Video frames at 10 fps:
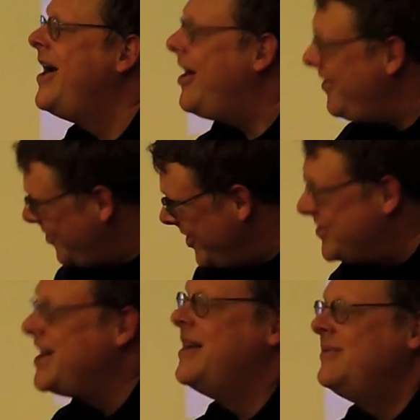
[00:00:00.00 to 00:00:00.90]
Of course.
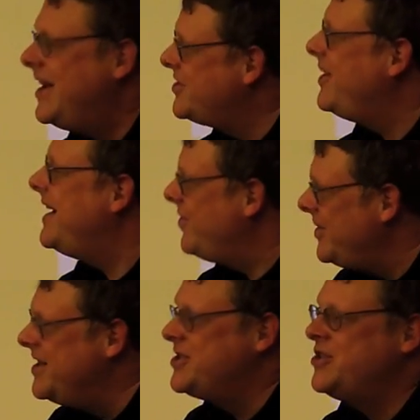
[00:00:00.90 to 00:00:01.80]
That's the way
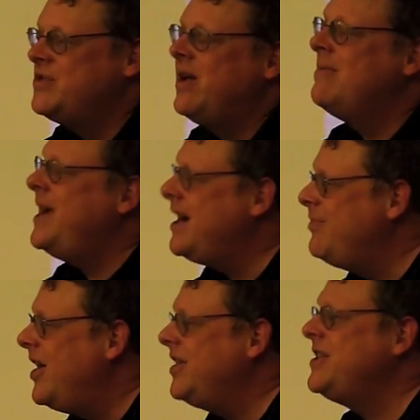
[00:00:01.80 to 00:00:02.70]
everyone is. They just want to make a
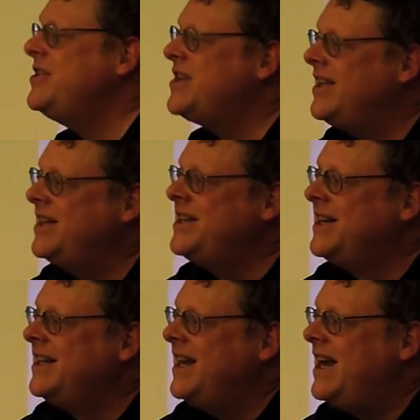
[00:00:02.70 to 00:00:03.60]
product and sell it,
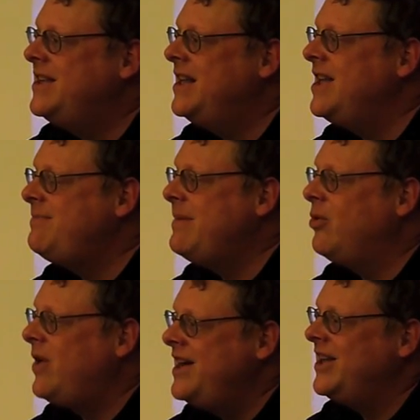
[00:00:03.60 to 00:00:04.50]
and then let people
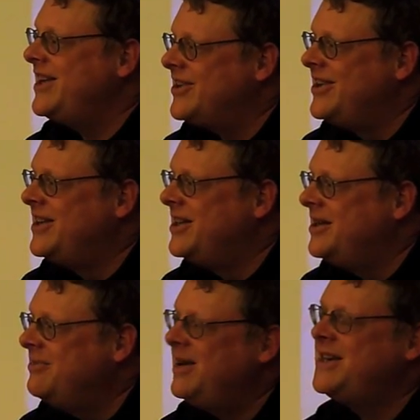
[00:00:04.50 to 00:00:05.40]
whine later.
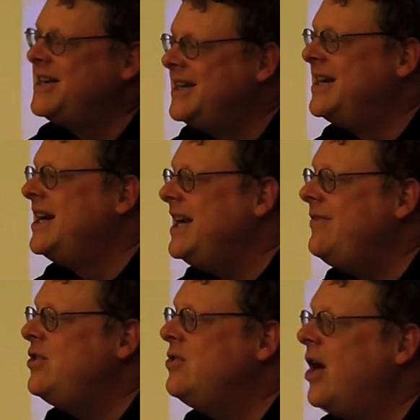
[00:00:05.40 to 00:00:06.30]
But if
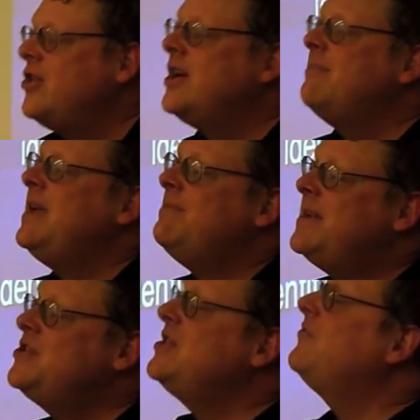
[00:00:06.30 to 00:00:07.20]
you are going to be in business